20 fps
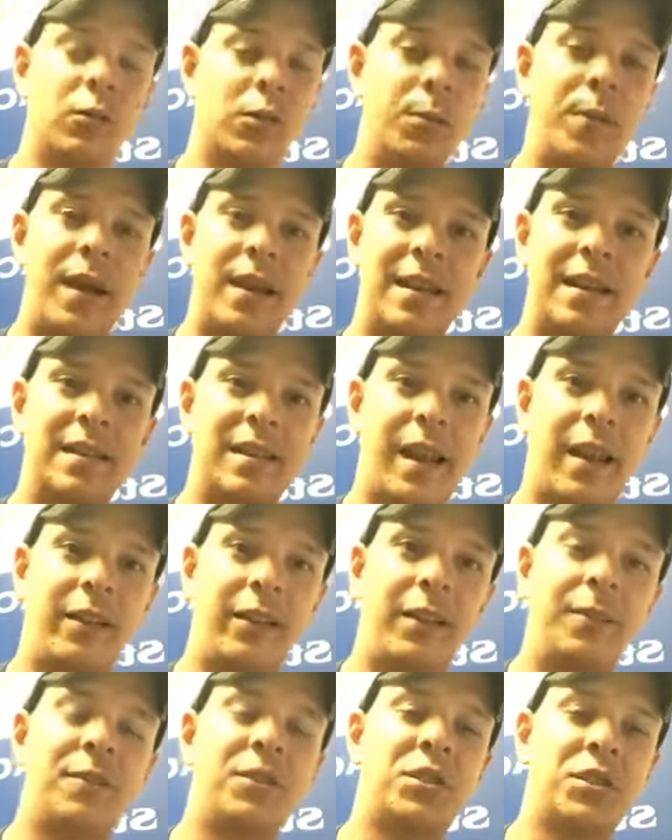Romanian
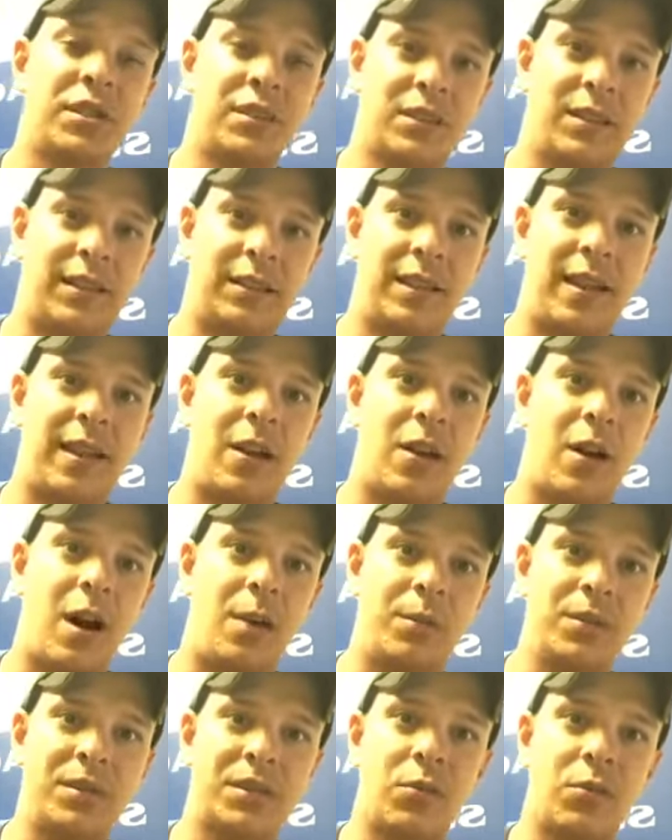deadlift, just like that
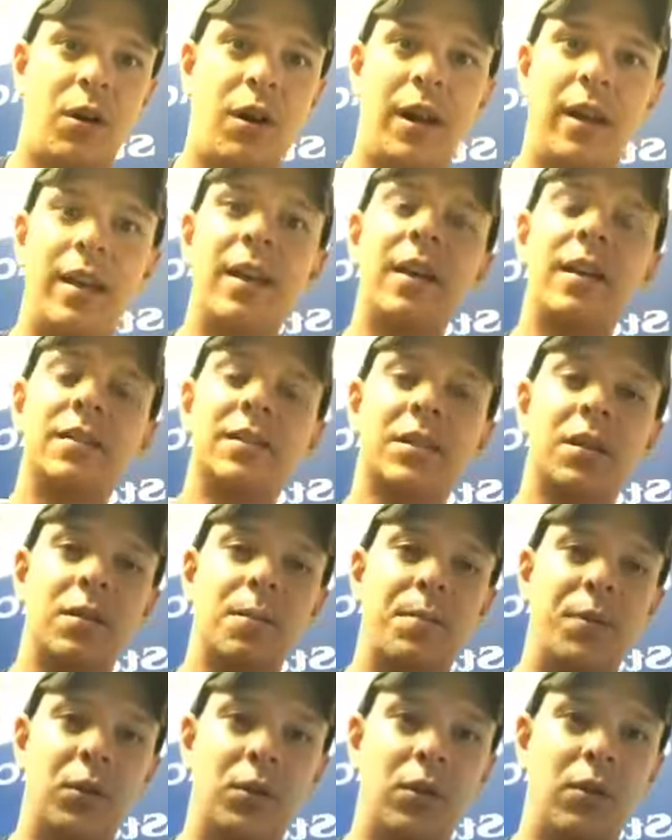goblet squat, it's
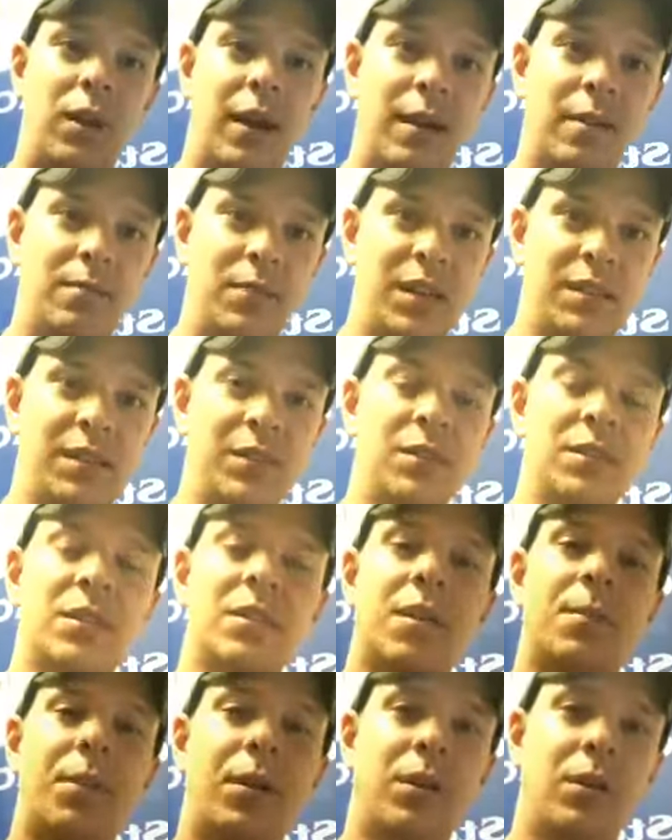going to build a lot of muscle. It's
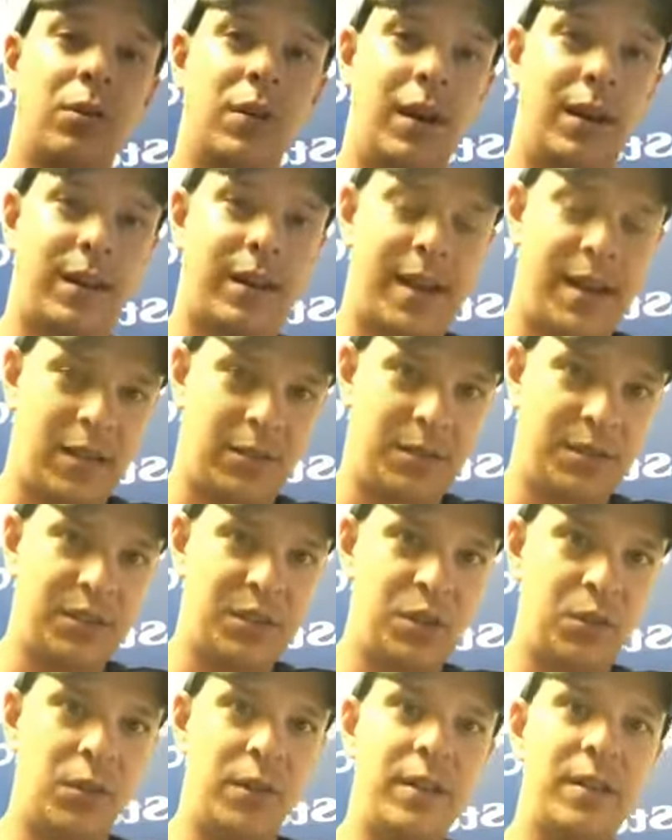going to burn a lot of calories
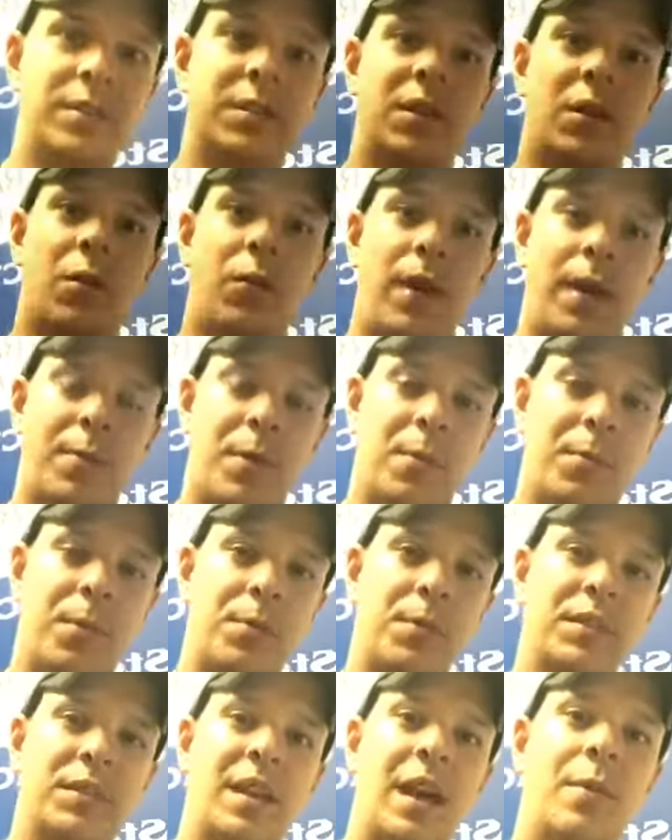doing it. It's going to ramp up
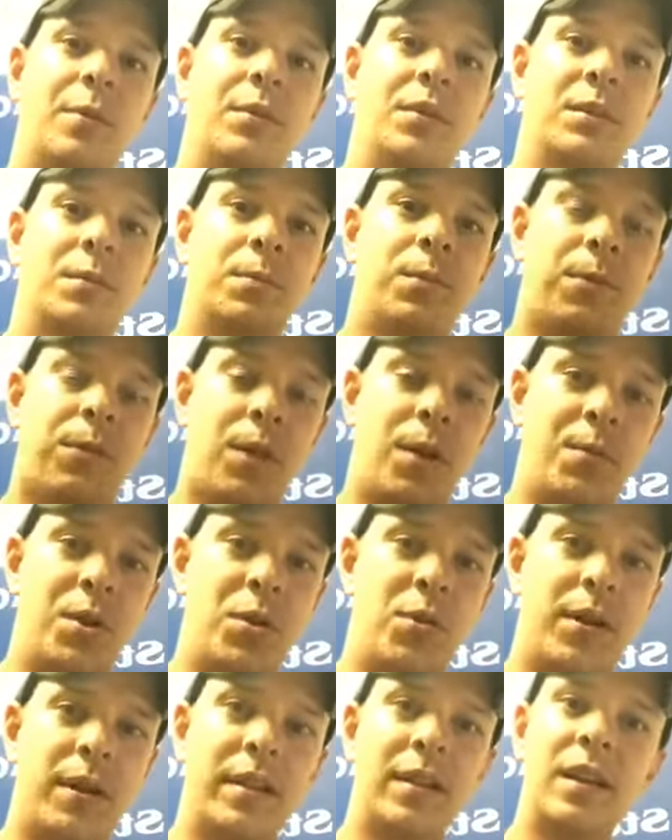your metabolism from
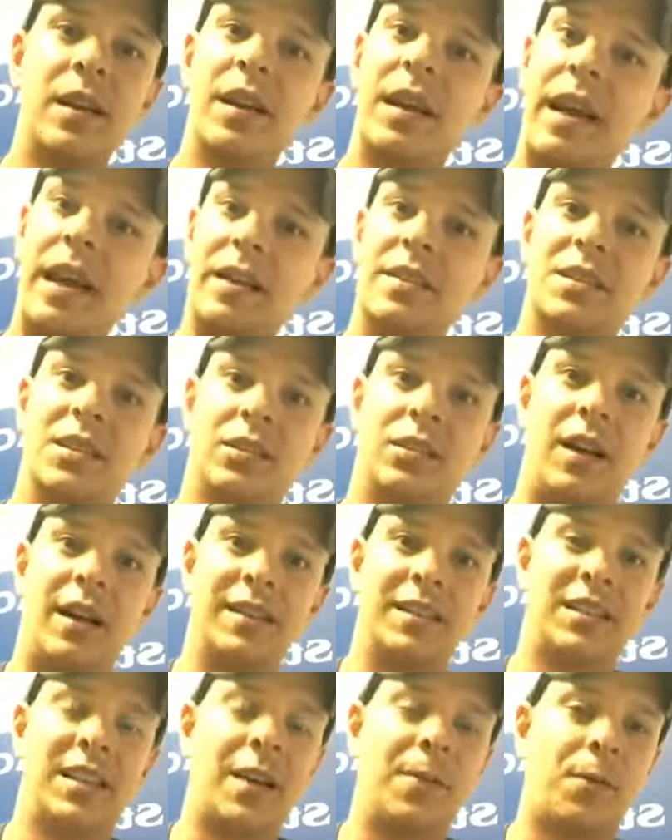doing it. And it's a
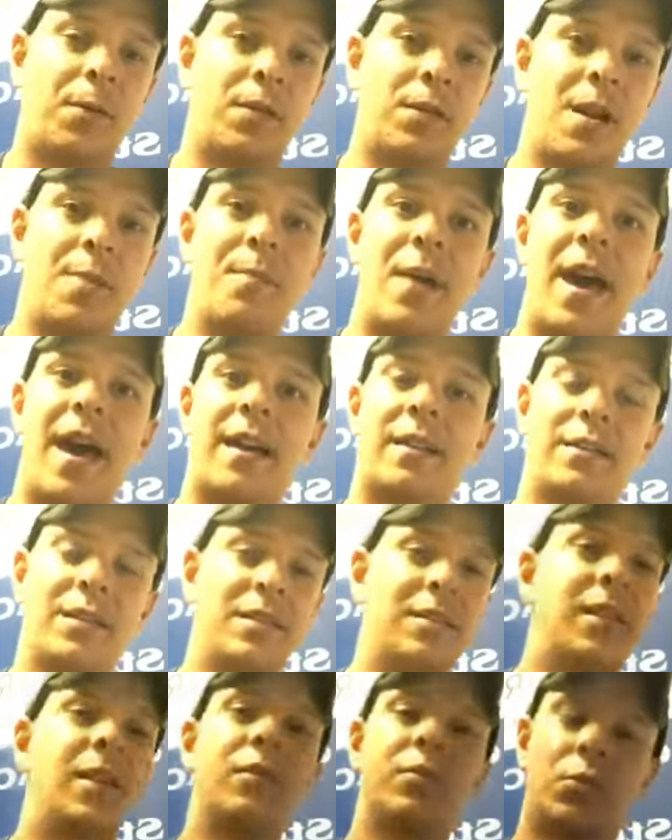lot safer on our back
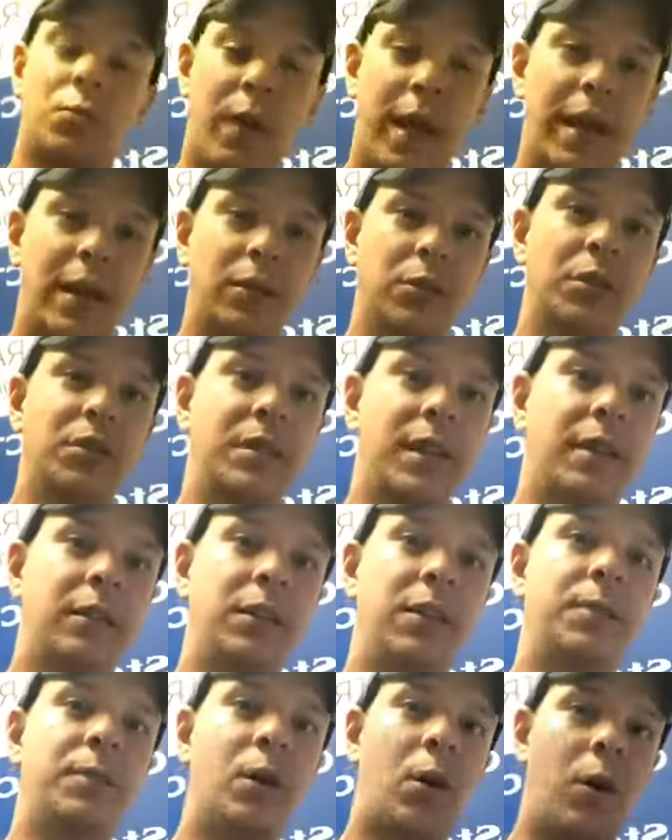than the regular
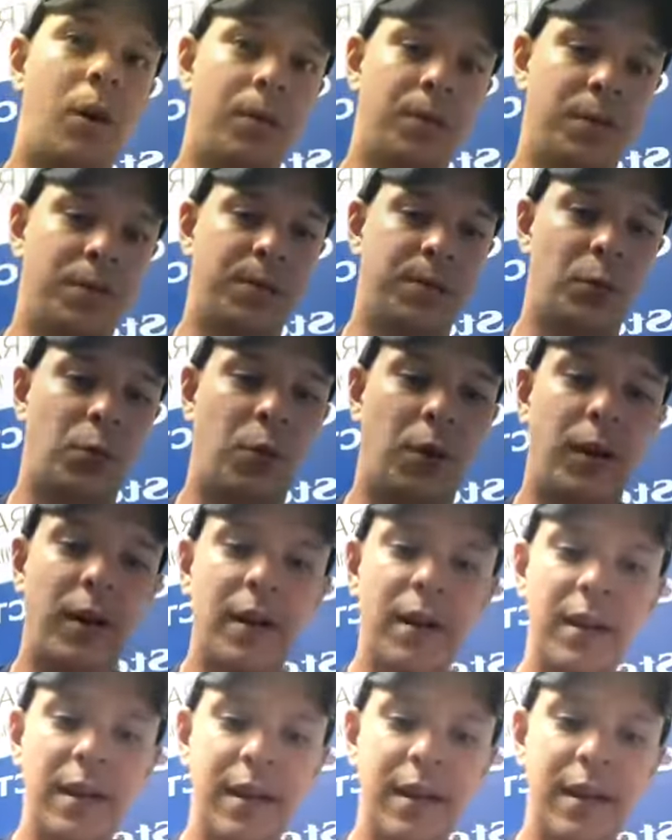deadlift off the floor.